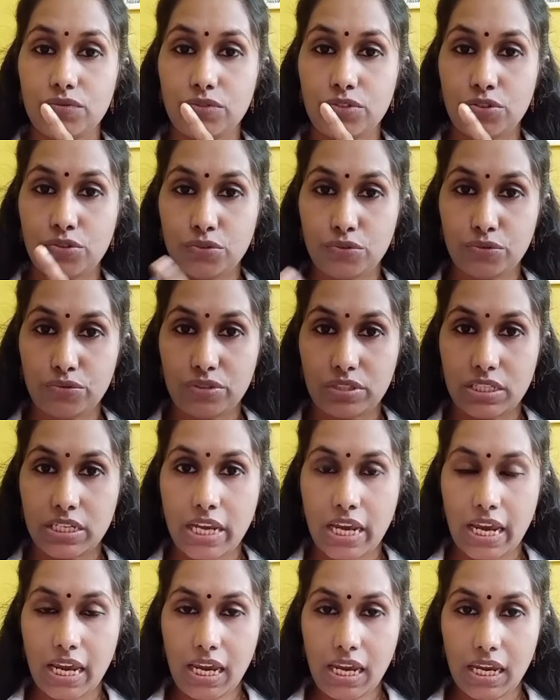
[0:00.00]

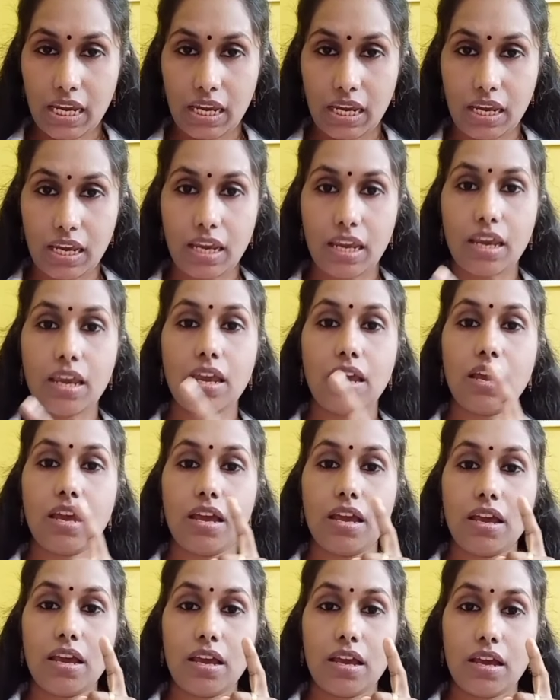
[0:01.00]
Tuesday,
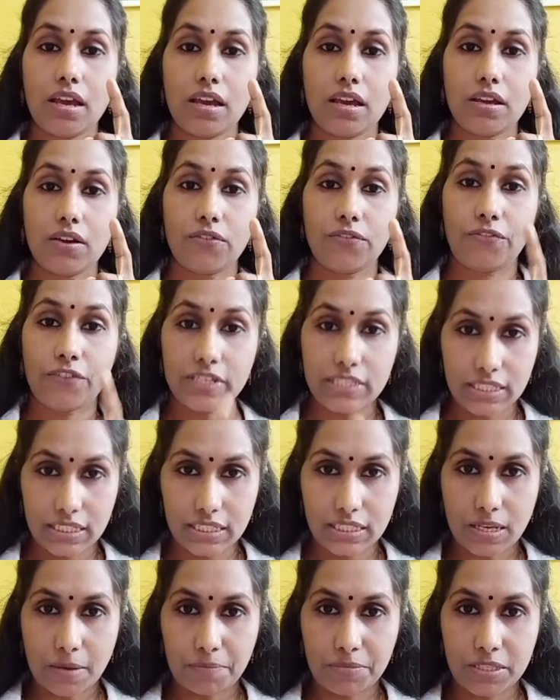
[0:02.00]
1st
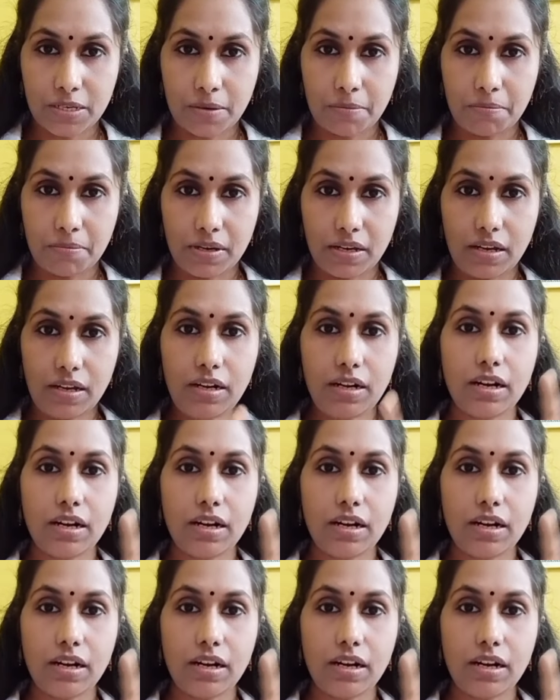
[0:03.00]
September